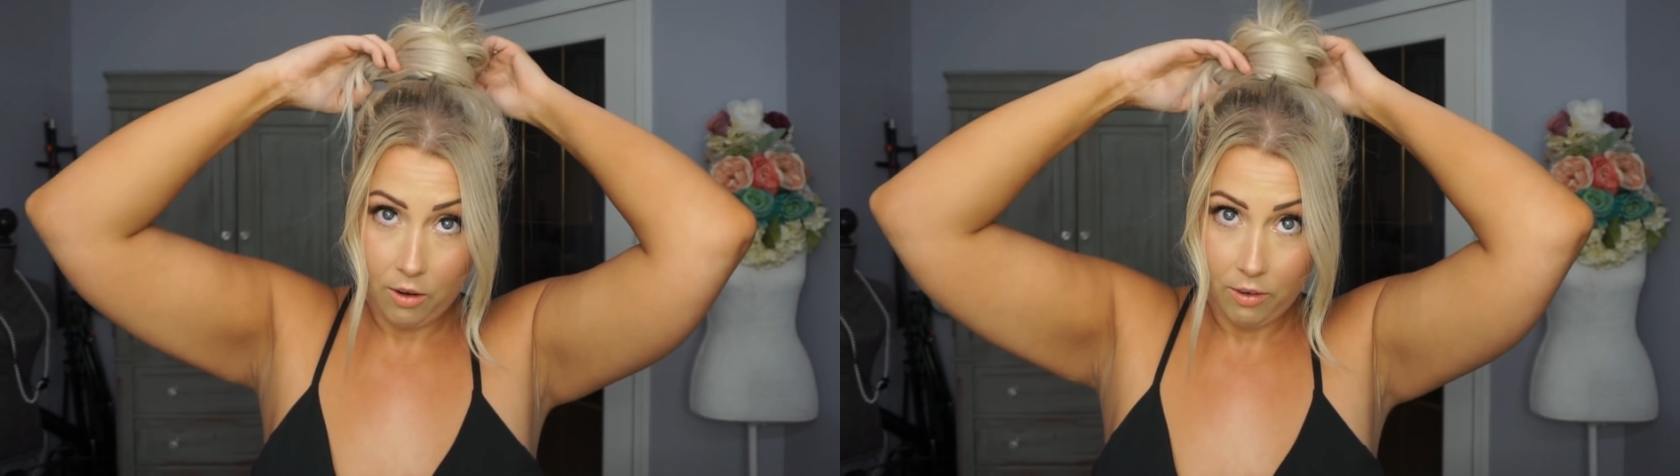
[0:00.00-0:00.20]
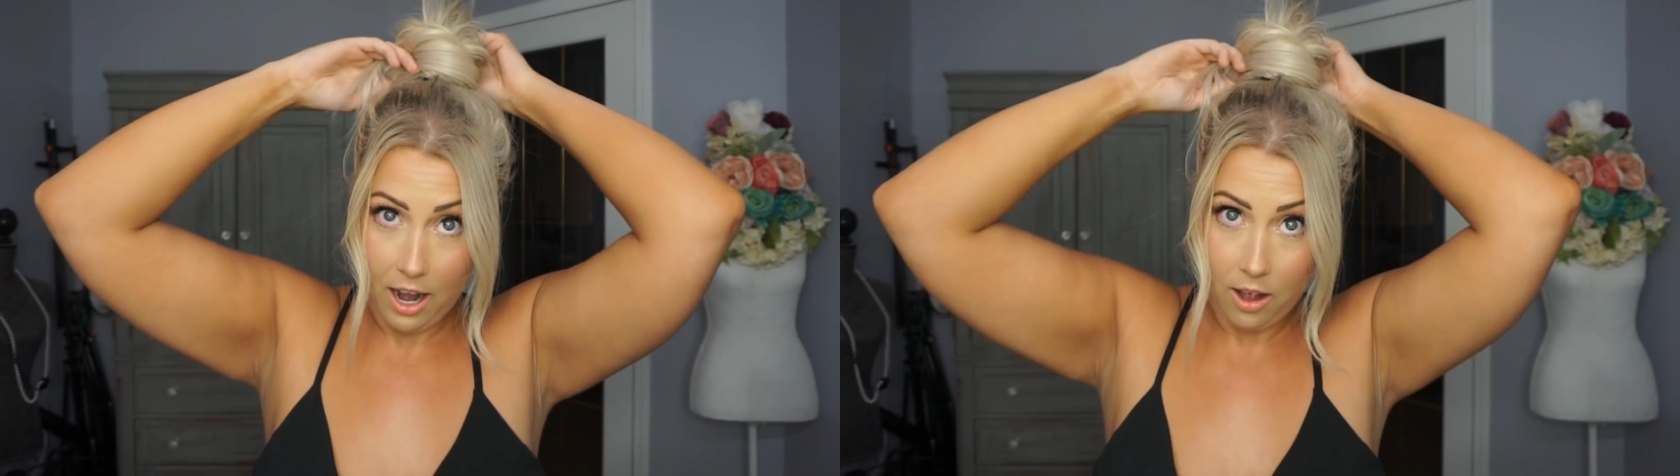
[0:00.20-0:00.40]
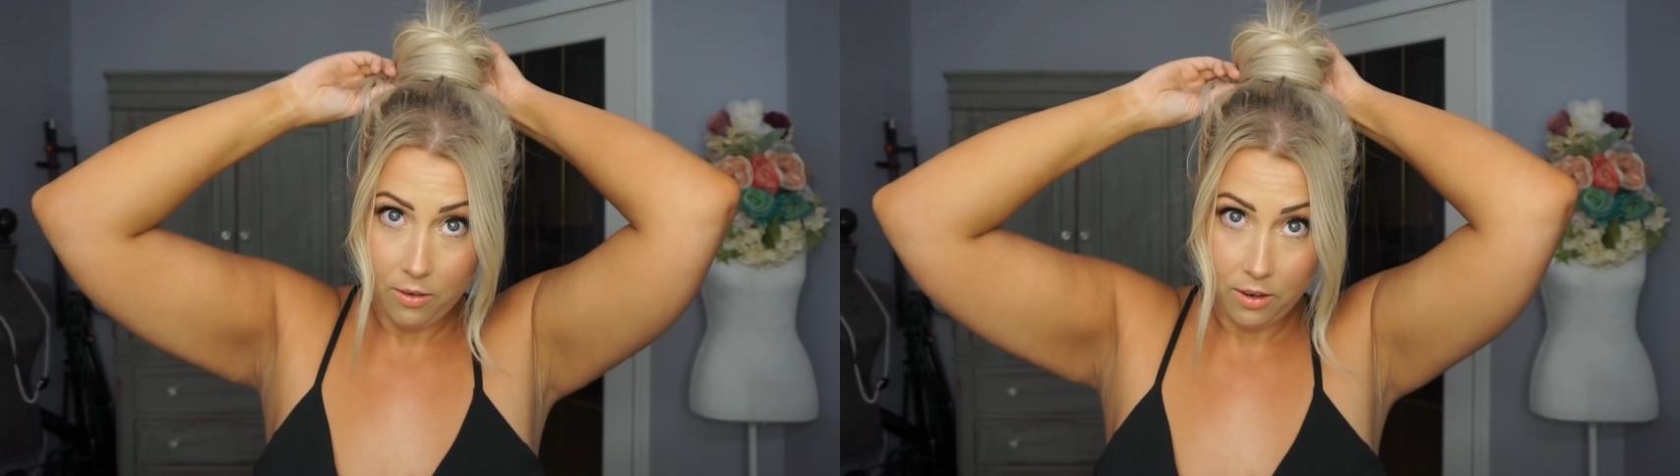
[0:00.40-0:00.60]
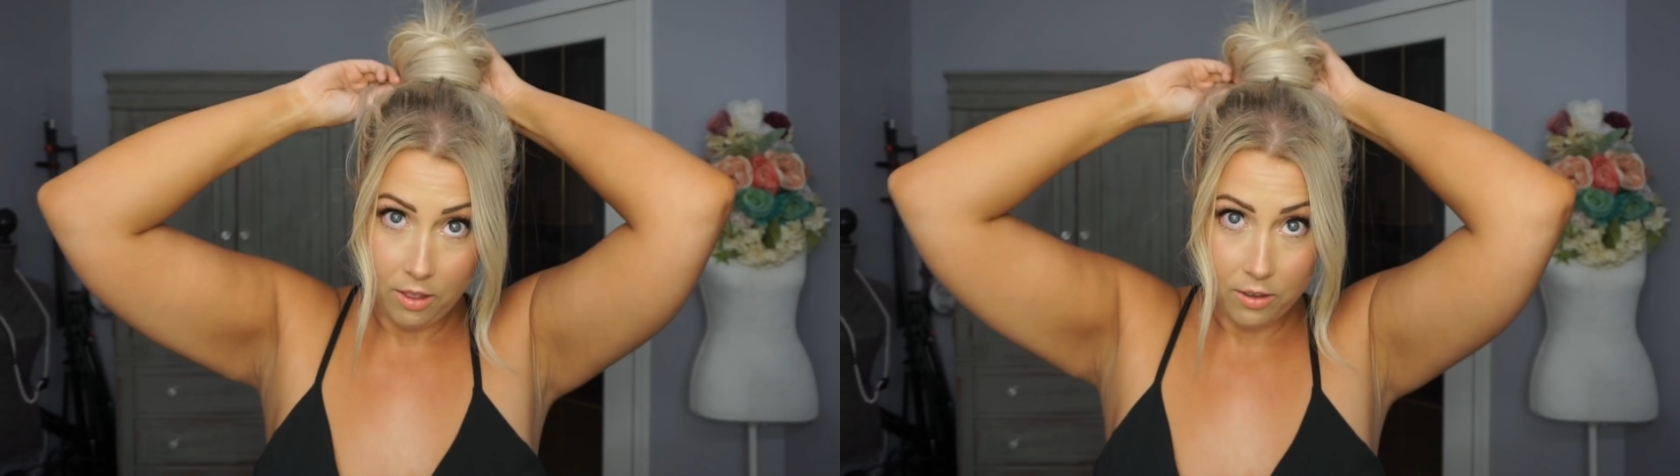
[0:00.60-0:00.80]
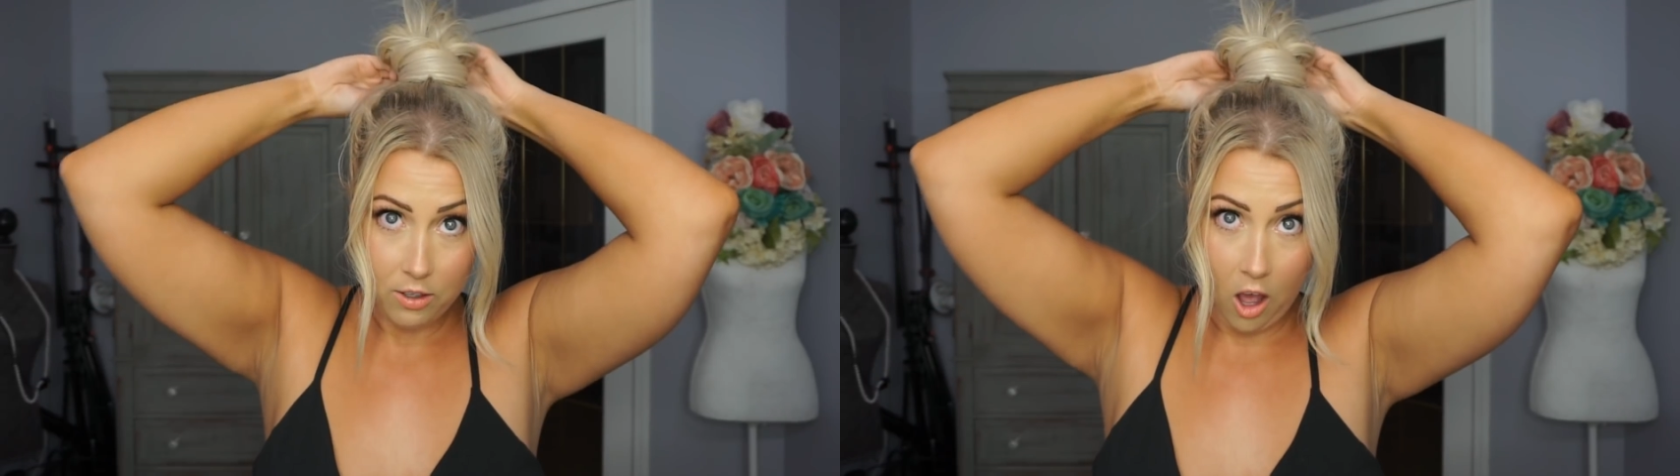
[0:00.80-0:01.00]

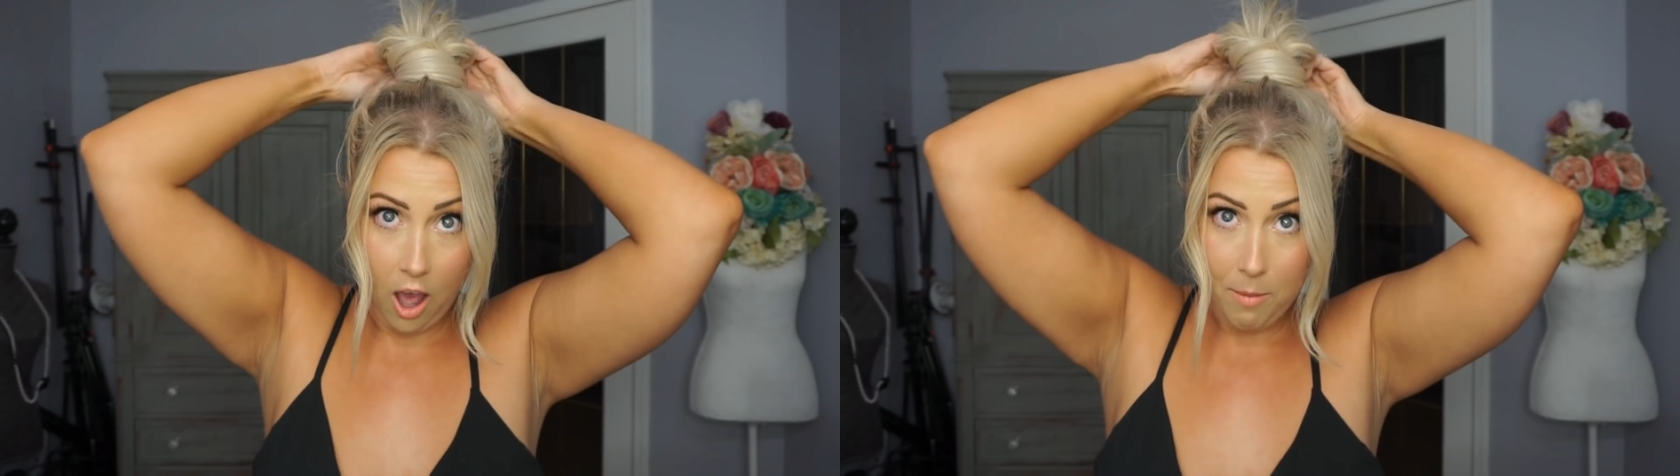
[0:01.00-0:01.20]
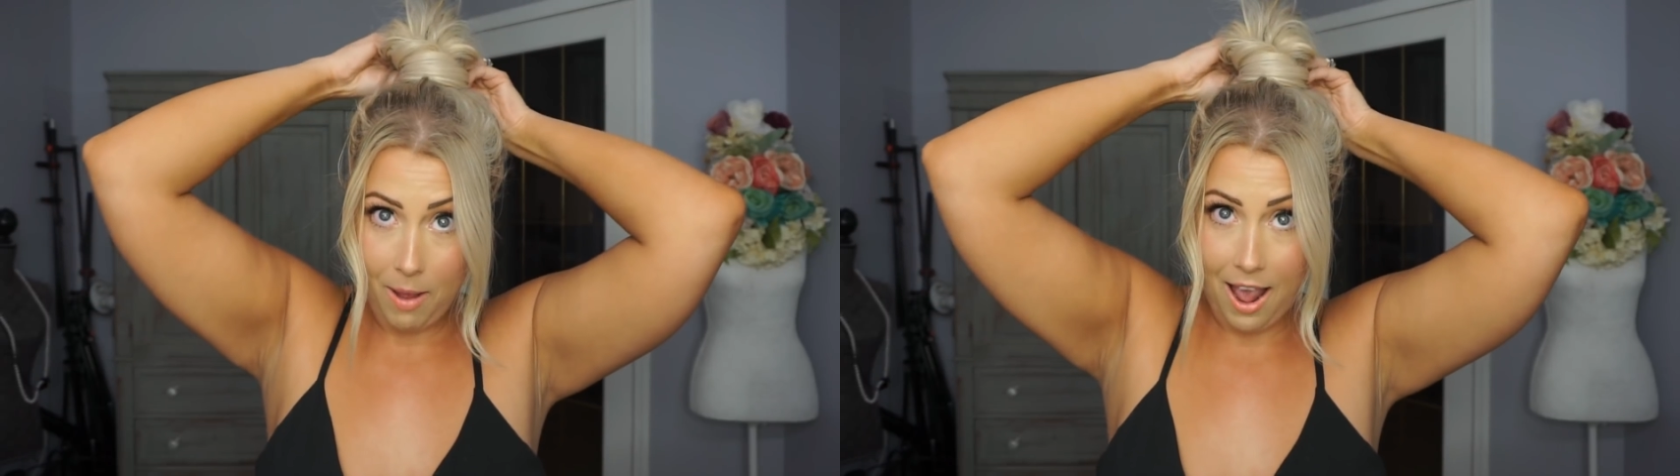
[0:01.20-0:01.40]
around the top